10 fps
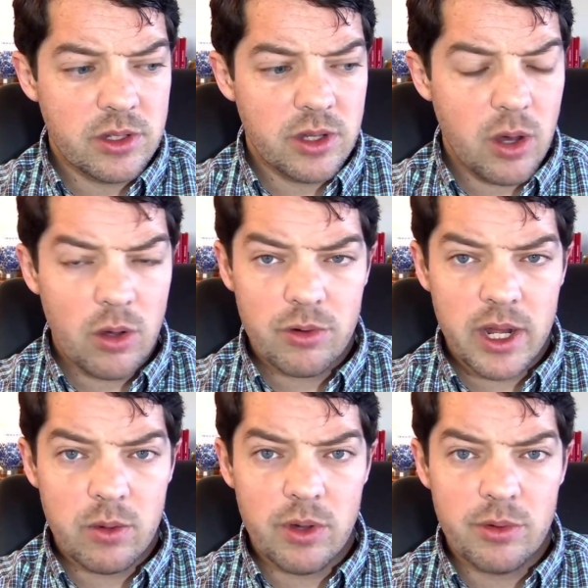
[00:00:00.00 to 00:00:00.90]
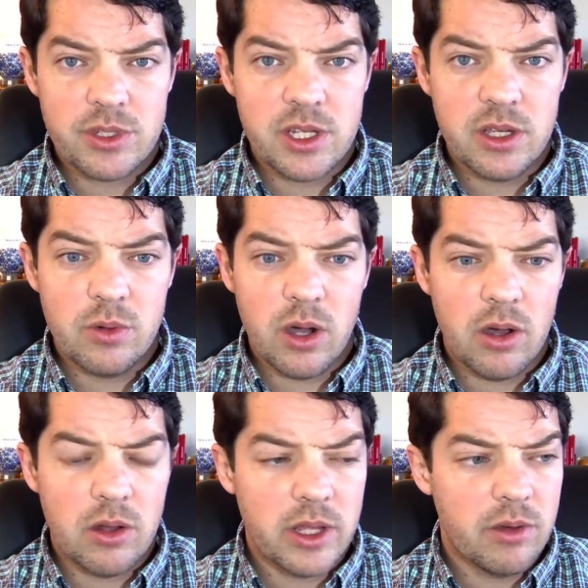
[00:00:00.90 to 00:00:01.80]
all right, we will see you
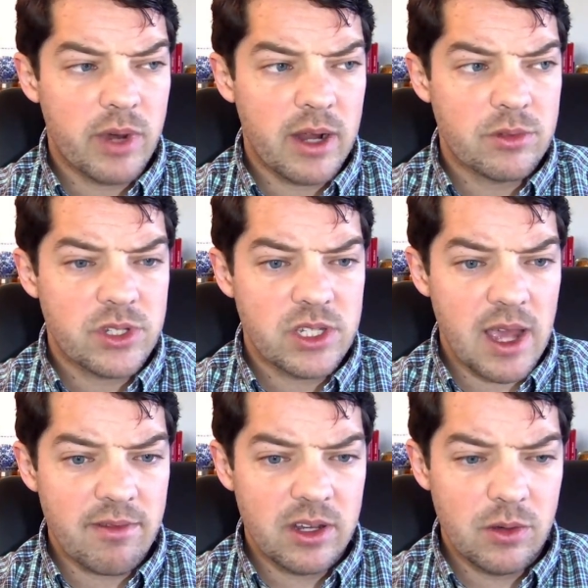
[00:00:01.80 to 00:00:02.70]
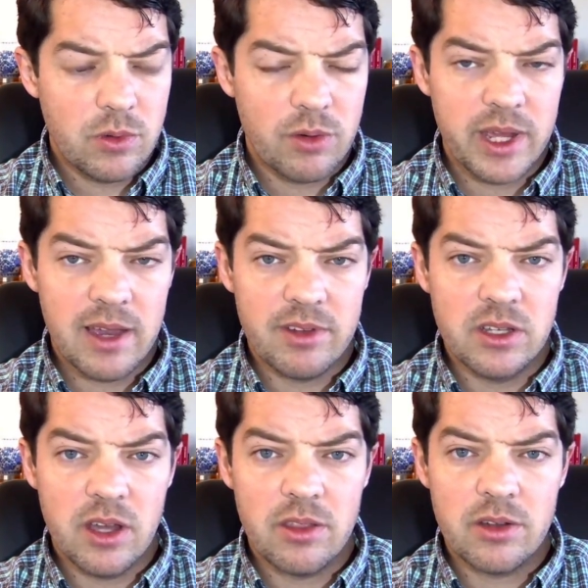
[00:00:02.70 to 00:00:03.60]
all in round 7, where we have
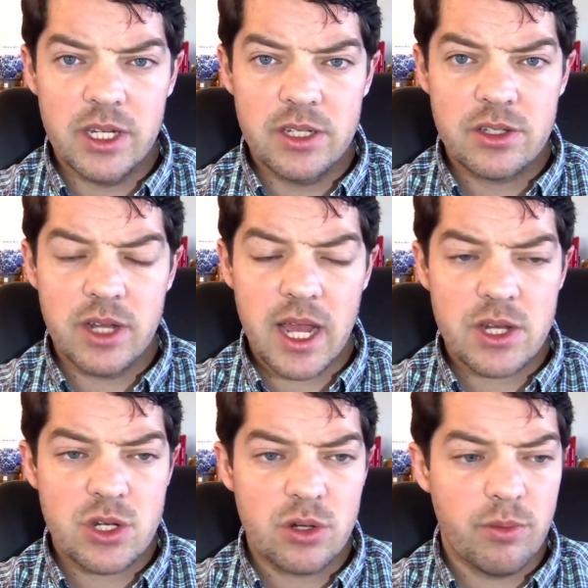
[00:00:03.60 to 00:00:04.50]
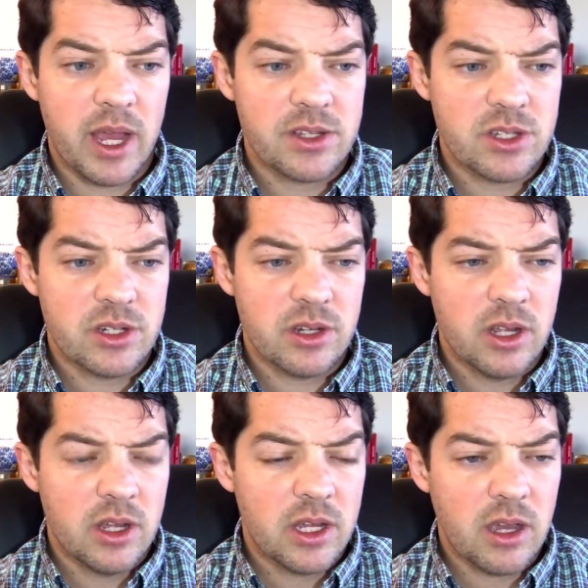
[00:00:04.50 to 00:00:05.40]
another international master
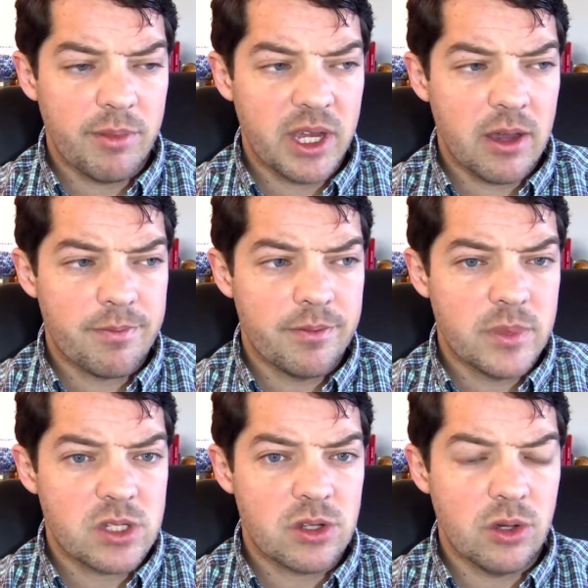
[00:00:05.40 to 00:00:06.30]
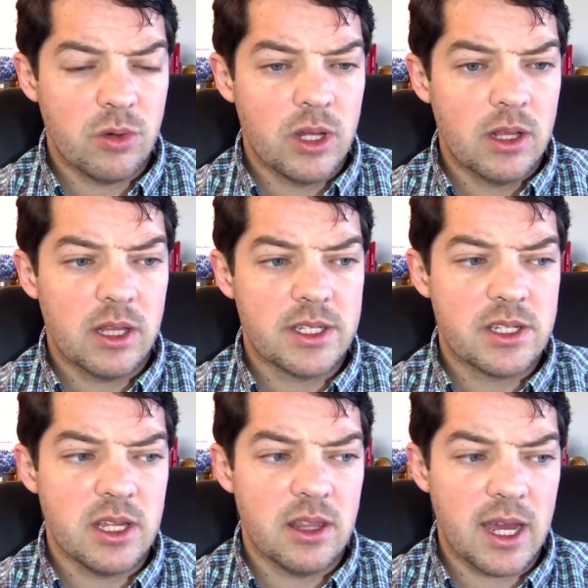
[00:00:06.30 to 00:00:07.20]
coming up. So let's
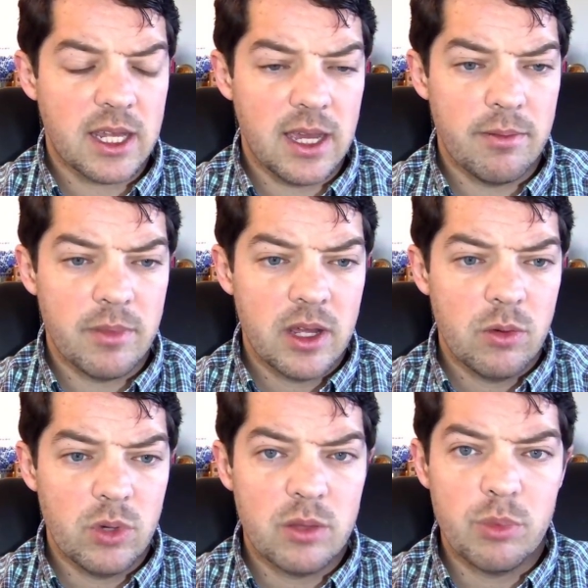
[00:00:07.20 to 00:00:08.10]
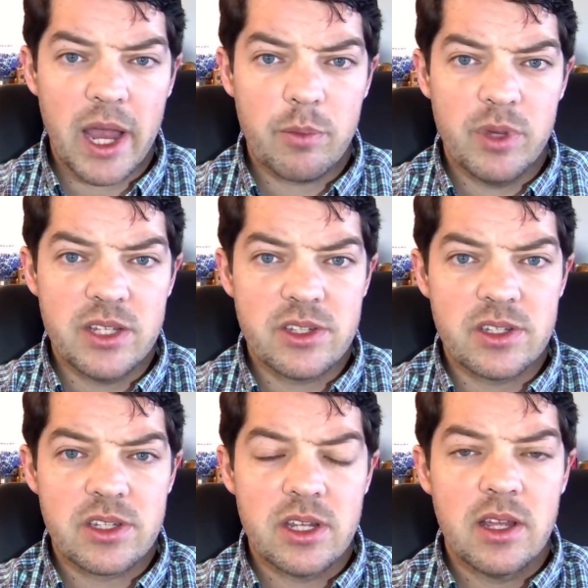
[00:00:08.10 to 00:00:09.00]
see that game with the black
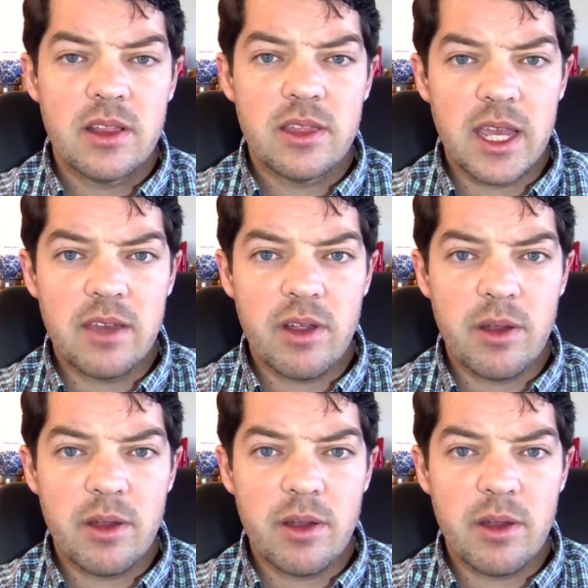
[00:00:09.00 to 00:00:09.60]
pieces. Thank you very